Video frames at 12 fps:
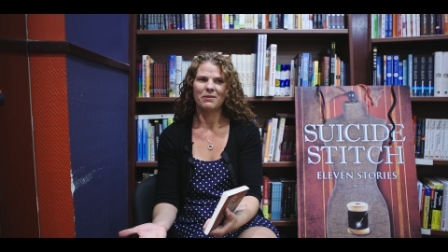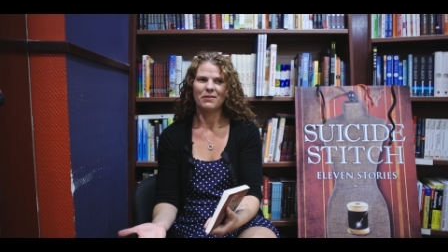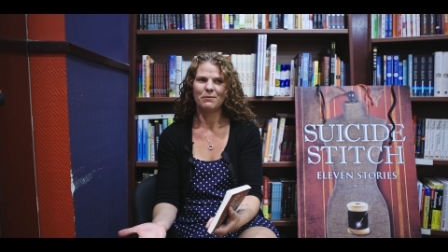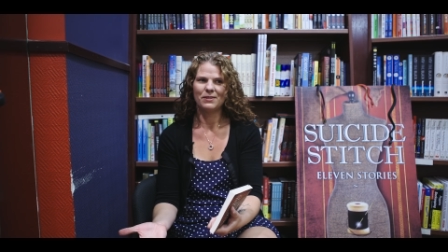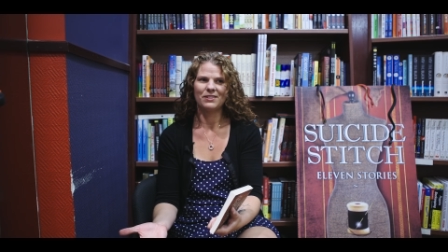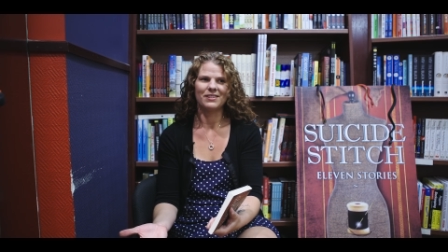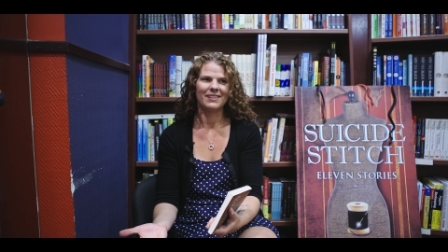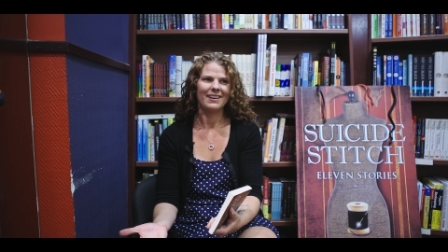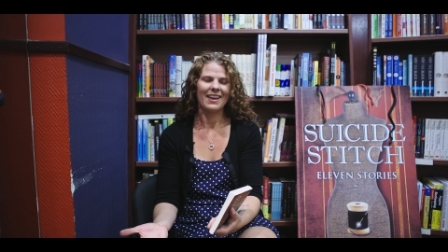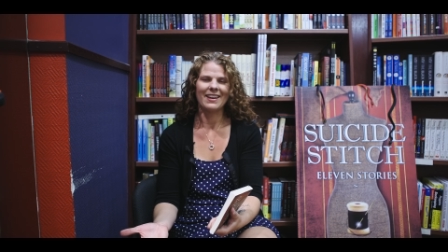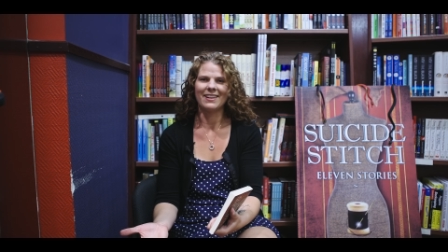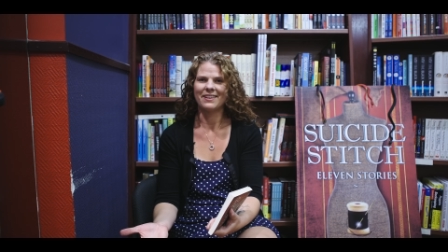What if he was just
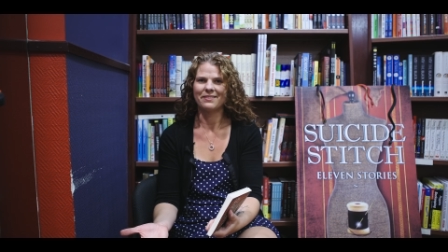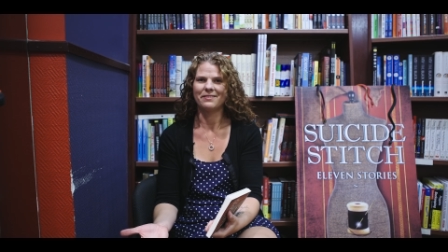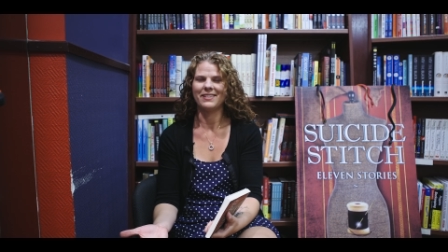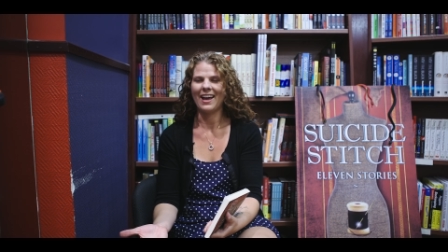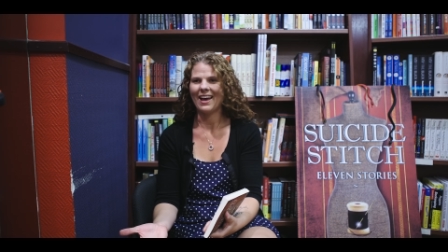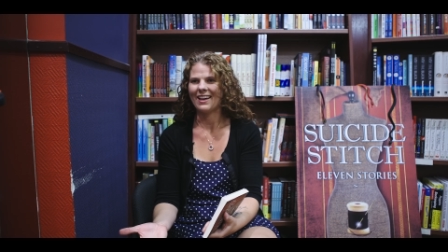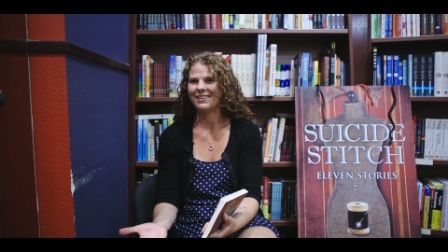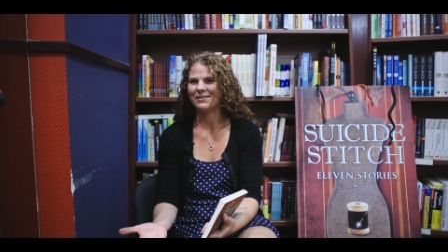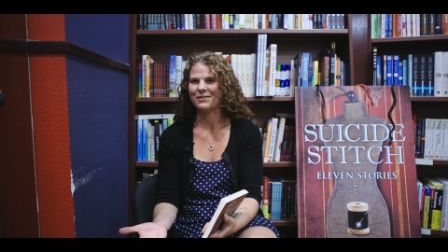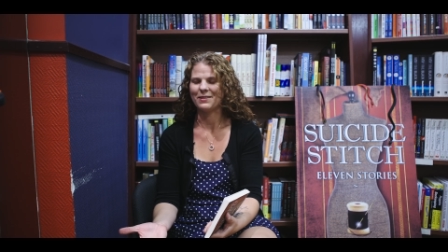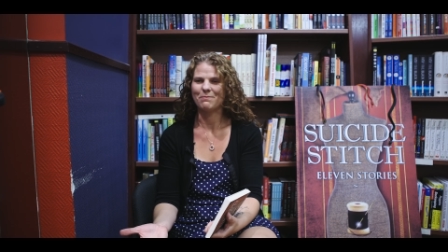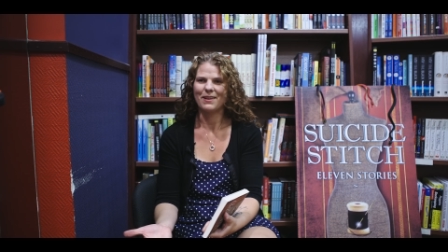like any other dad
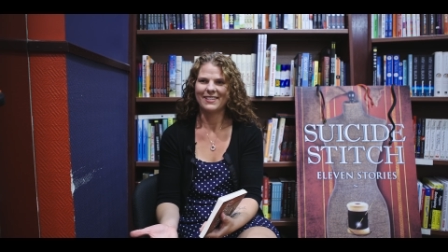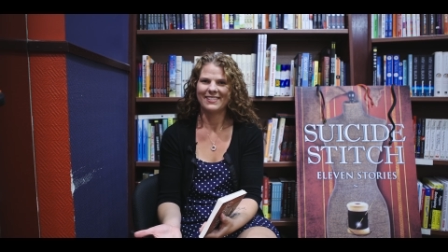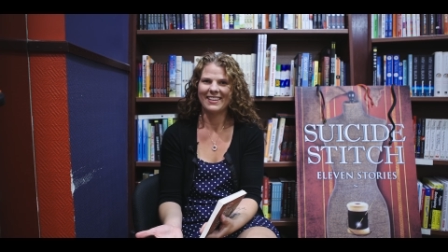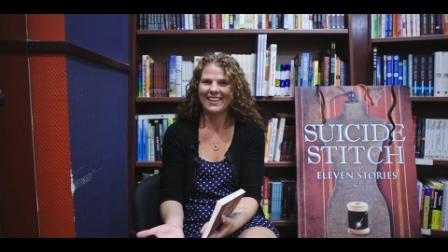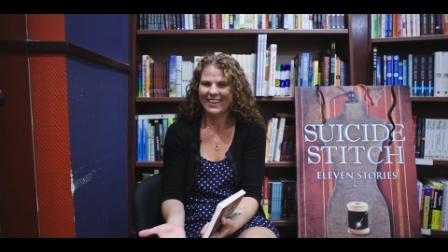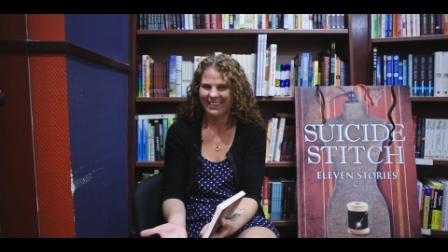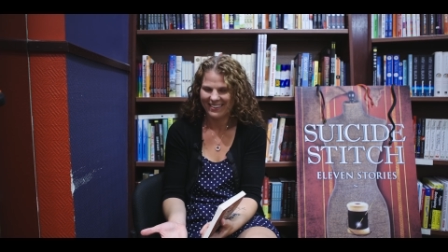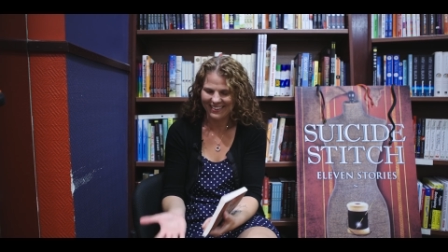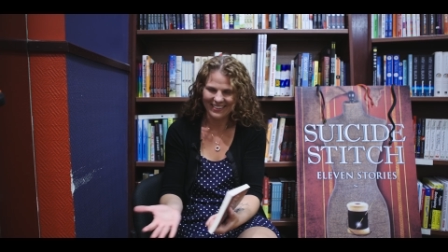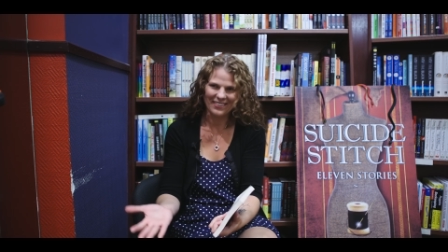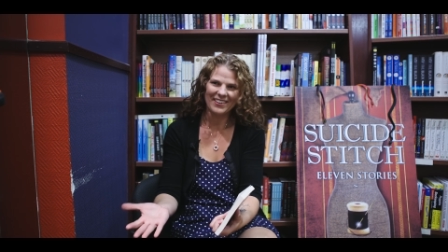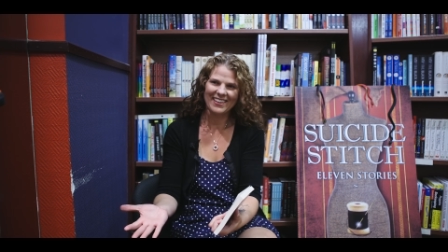doing the best he
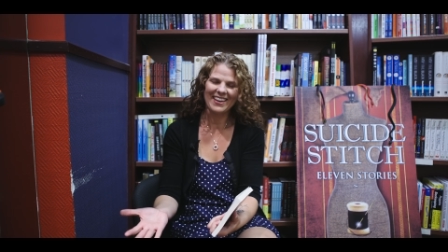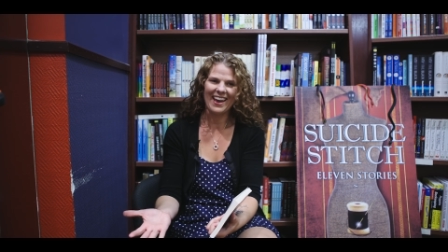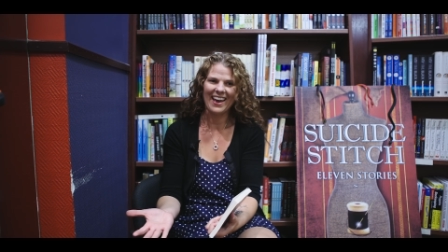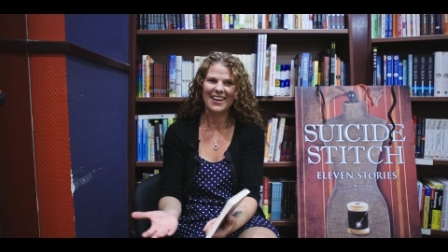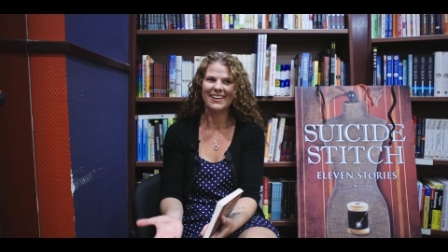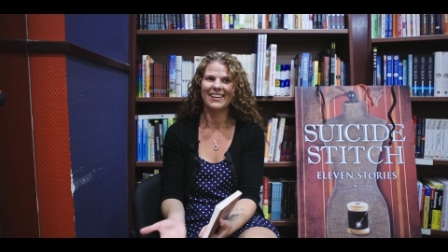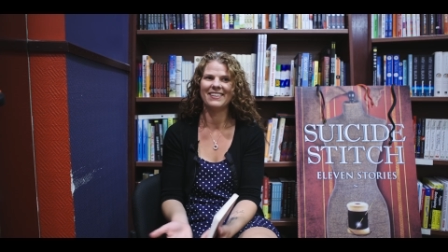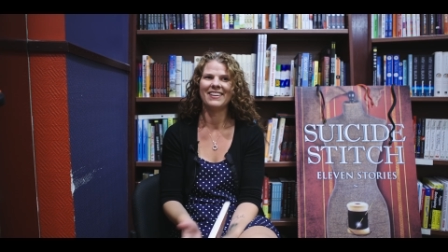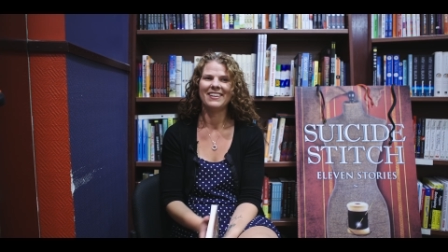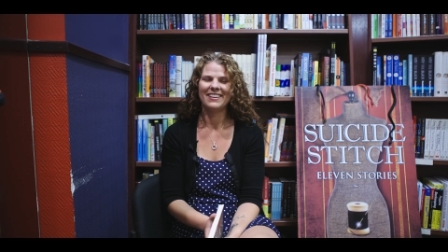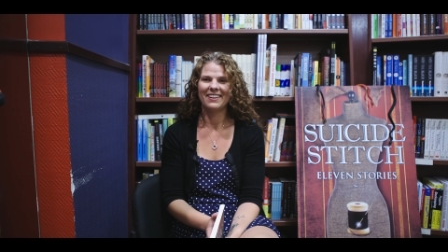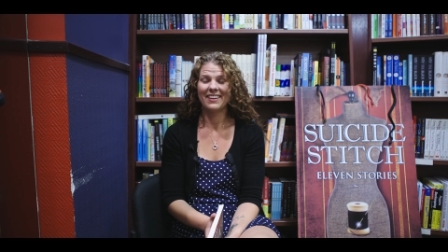can
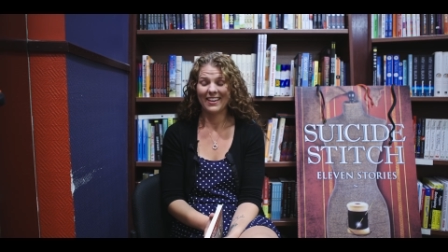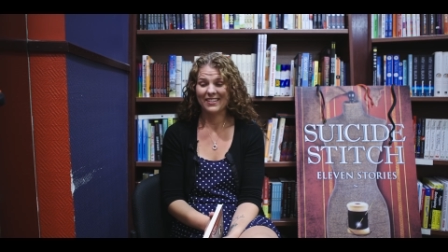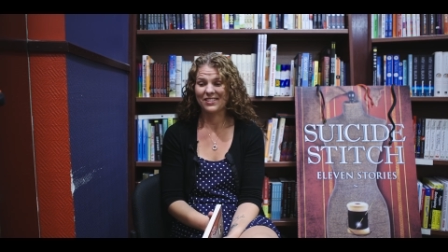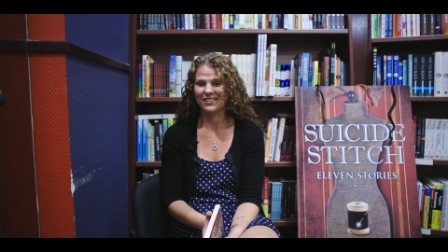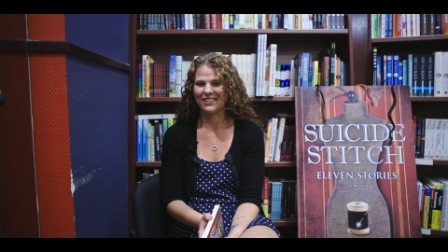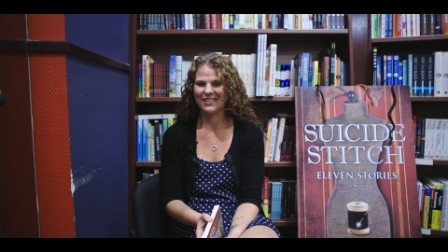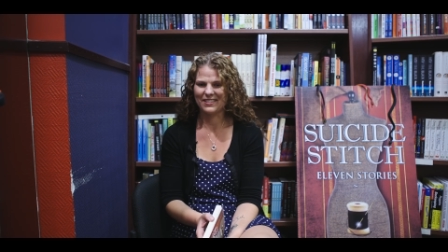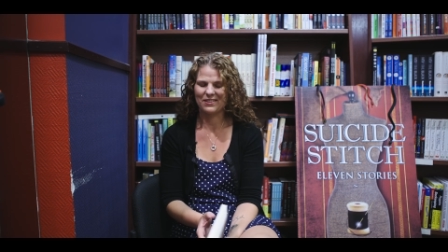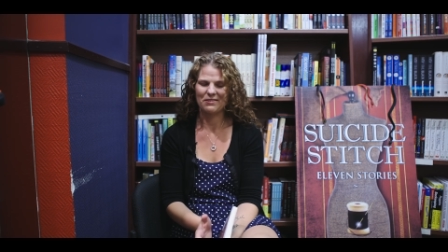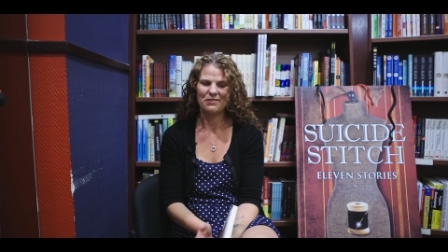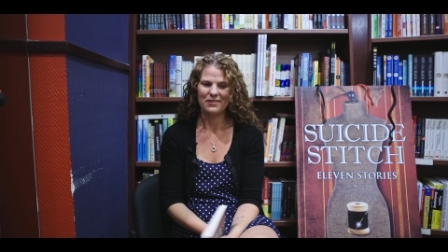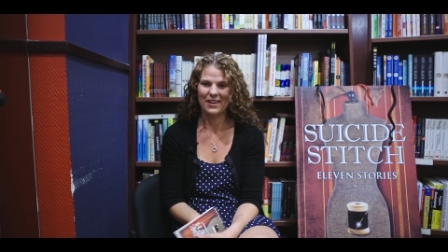and occasionally
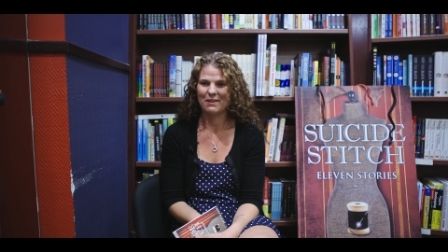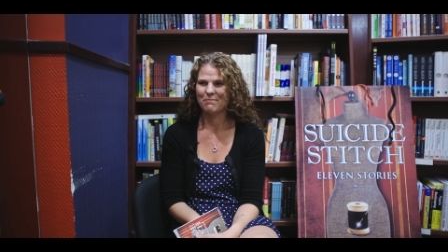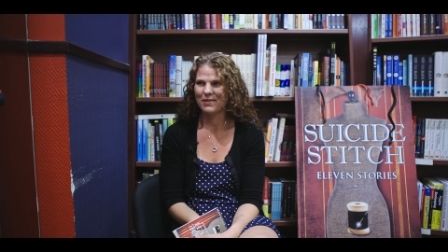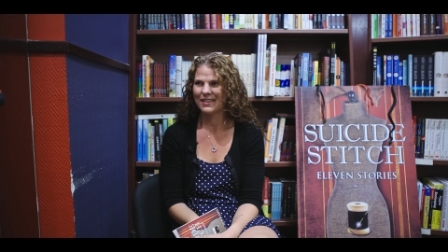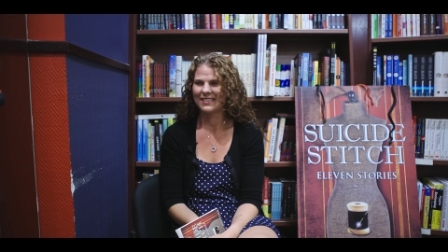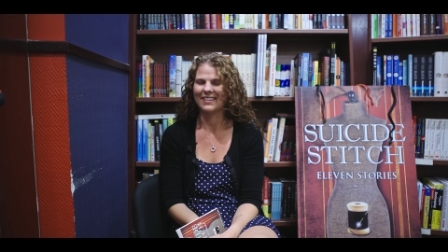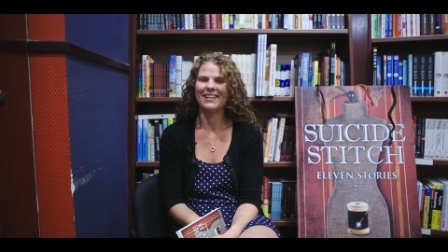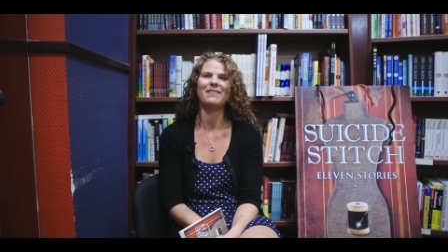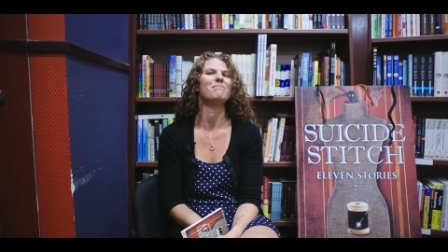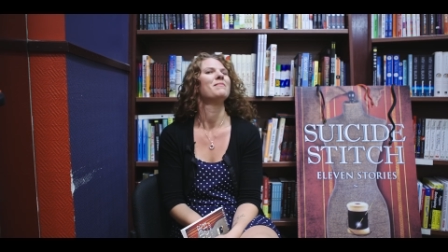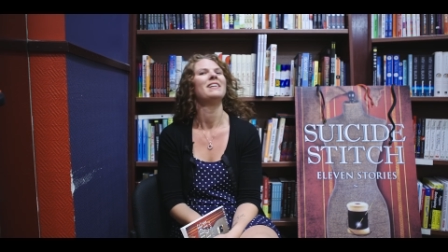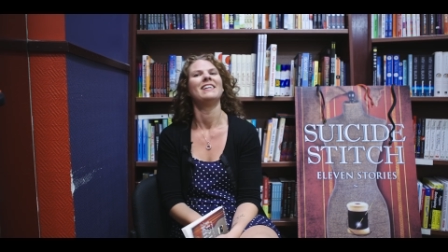screwing up big
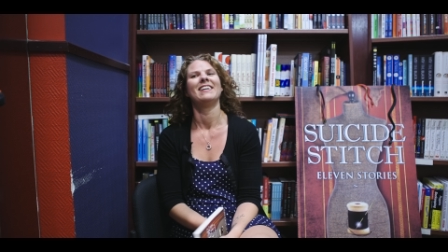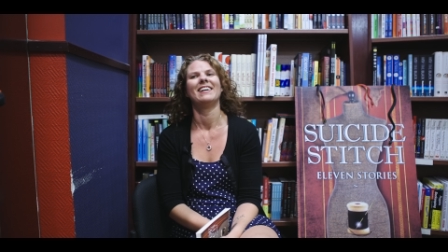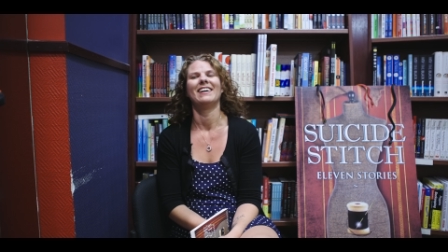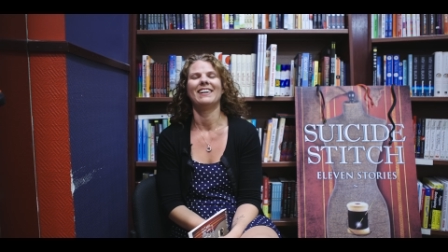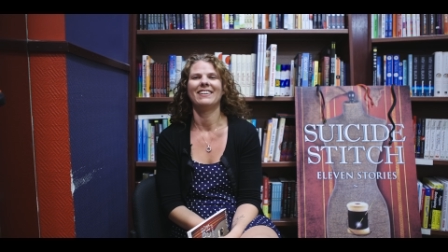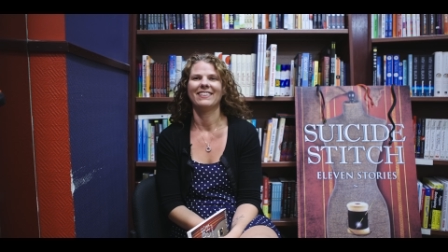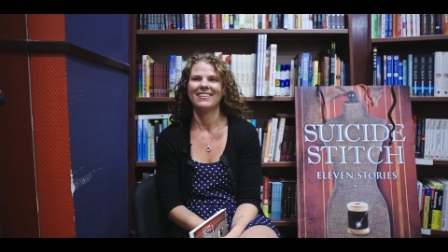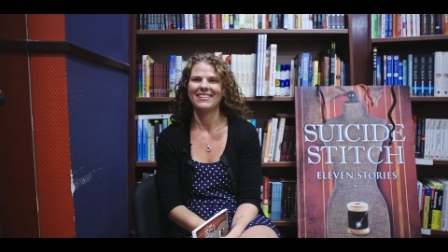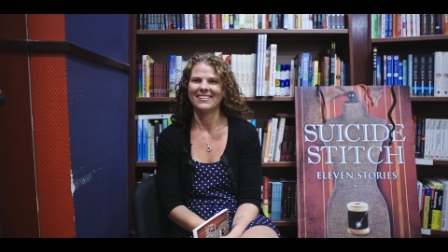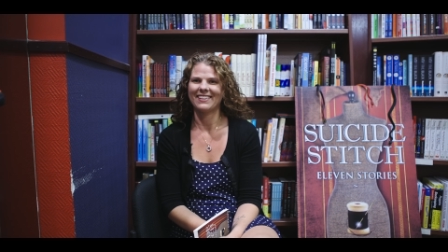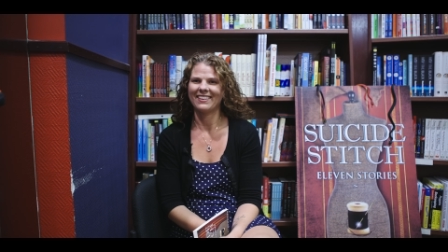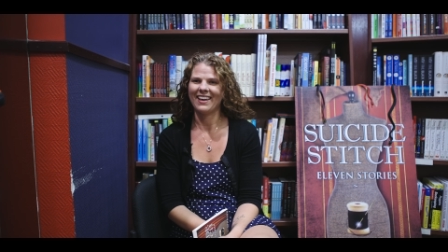time?
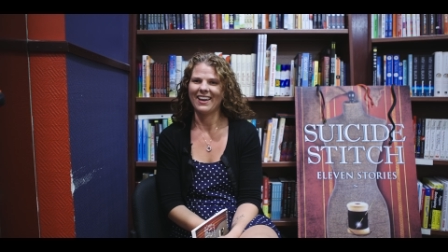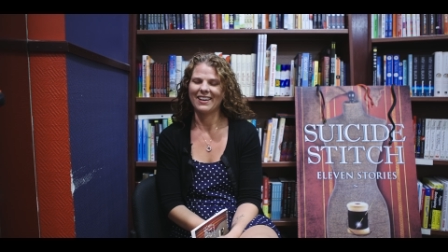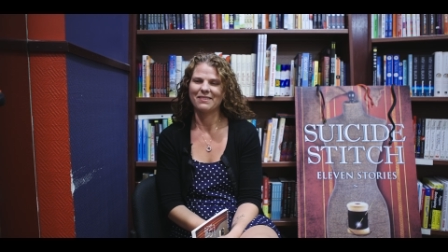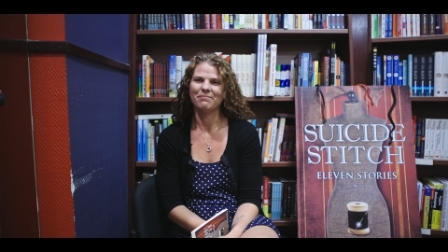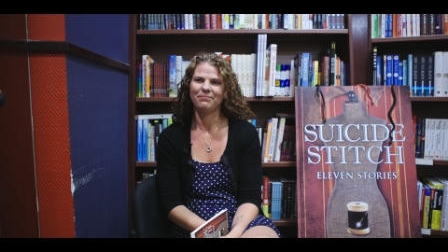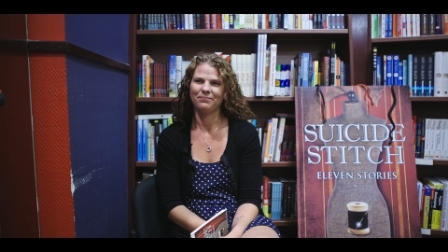Things like that.